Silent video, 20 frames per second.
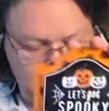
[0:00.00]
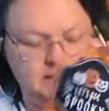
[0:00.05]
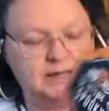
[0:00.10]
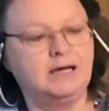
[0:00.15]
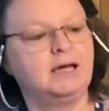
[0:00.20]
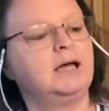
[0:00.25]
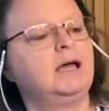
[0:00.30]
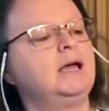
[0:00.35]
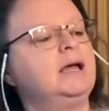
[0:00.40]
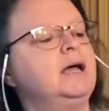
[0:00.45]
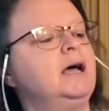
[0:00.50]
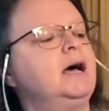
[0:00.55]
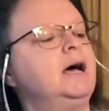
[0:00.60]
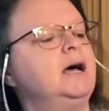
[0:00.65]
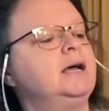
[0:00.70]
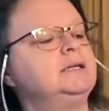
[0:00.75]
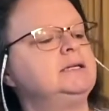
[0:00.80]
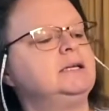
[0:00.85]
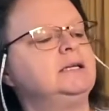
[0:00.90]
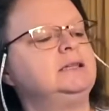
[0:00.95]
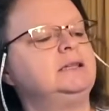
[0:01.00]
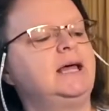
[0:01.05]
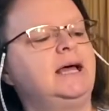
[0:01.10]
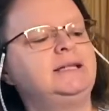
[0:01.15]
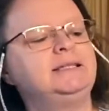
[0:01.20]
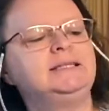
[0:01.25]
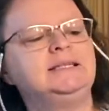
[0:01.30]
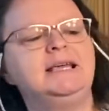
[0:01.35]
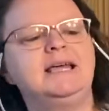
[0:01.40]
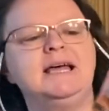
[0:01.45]
I got
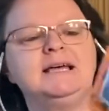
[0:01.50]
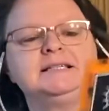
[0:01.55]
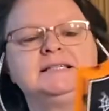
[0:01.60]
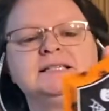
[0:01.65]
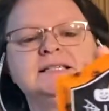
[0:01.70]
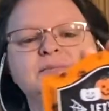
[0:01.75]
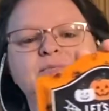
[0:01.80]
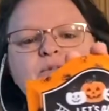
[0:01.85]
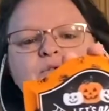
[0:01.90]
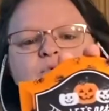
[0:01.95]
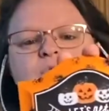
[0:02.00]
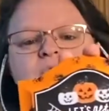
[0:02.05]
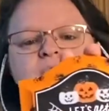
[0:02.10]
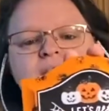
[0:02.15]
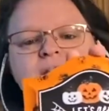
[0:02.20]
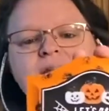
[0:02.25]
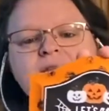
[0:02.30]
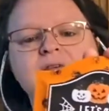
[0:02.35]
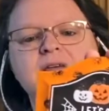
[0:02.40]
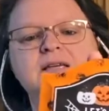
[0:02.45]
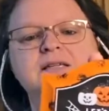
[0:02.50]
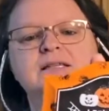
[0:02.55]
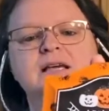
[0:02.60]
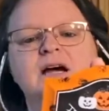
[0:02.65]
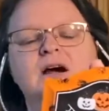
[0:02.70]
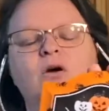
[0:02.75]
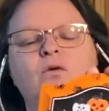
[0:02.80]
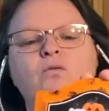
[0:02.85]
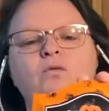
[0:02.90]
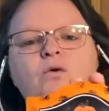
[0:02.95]
Let's Get Spooky. These
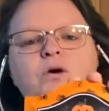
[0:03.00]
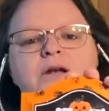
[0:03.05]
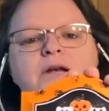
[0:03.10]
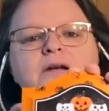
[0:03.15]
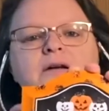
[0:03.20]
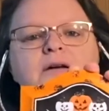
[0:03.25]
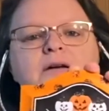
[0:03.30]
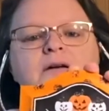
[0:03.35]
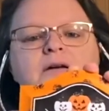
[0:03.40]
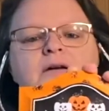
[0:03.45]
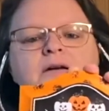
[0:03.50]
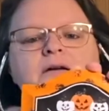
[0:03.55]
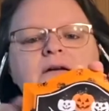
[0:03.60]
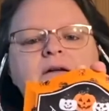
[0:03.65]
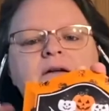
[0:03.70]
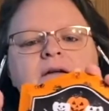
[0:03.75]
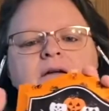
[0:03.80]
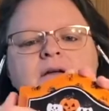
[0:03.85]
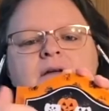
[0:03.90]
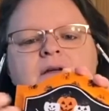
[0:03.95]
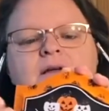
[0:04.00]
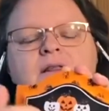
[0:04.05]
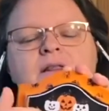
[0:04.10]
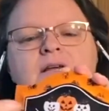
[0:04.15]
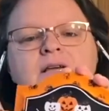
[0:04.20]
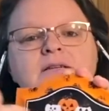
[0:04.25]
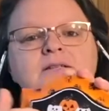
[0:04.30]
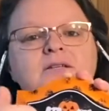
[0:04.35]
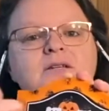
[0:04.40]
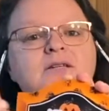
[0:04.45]
are wooden.
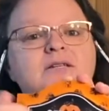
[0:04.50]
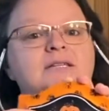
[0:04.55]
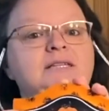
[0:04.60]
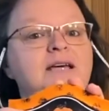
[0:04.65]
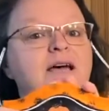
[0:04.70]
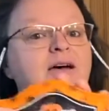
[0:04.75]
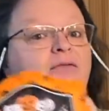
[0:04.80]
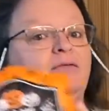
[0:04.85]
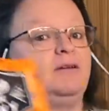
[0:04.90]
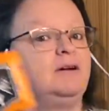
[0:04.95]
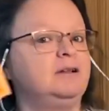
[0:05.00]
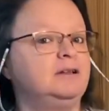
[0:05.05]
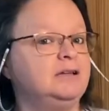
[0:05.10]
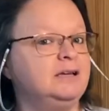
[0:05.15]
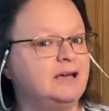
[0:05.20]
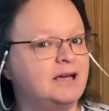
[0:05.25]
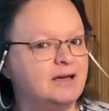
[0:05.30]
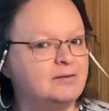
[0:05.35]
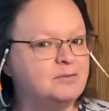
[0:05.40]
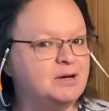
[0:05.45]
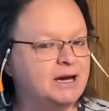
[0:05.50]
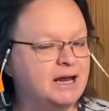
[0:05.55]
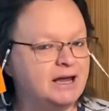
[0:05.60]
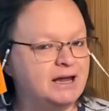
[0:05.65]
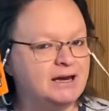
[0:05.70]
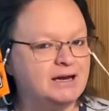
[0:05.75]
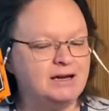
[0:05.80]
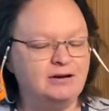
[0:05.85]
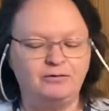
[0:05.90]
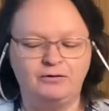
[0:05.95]
These will definitely come in
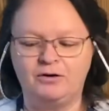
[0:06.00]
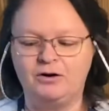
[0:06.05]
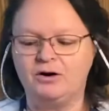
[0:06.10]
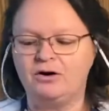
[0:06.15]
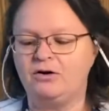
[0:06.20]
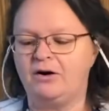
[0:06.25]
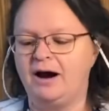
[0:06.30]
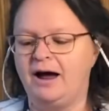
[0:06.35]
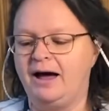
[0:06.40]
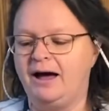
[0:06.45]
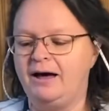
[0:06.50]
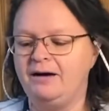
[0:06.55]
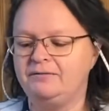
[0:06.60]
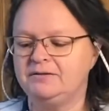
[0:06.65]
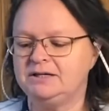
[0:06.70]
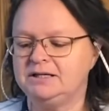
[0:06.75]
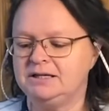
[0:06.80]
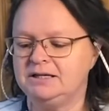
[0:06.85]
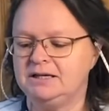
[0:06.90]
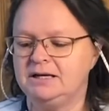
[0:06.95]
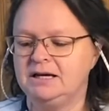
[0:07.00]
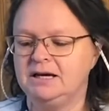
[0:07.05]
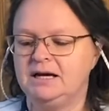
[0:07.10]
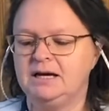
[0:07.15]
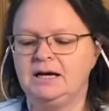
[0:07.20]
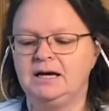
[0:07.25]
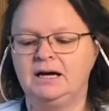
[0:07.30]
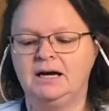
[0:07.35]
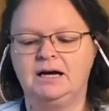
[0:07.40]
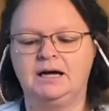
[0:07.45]
handy for a craft.
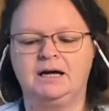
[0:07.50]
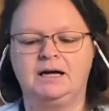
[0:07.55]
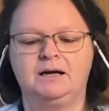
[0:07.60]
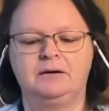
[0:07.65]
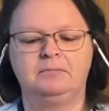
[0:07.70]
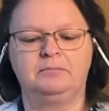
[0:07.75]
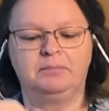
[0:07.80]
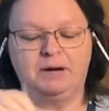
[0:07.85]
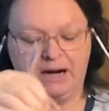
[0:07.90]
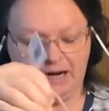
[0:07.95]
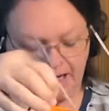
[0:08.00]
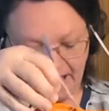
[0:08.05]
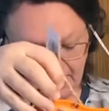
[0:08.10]
Um, but I got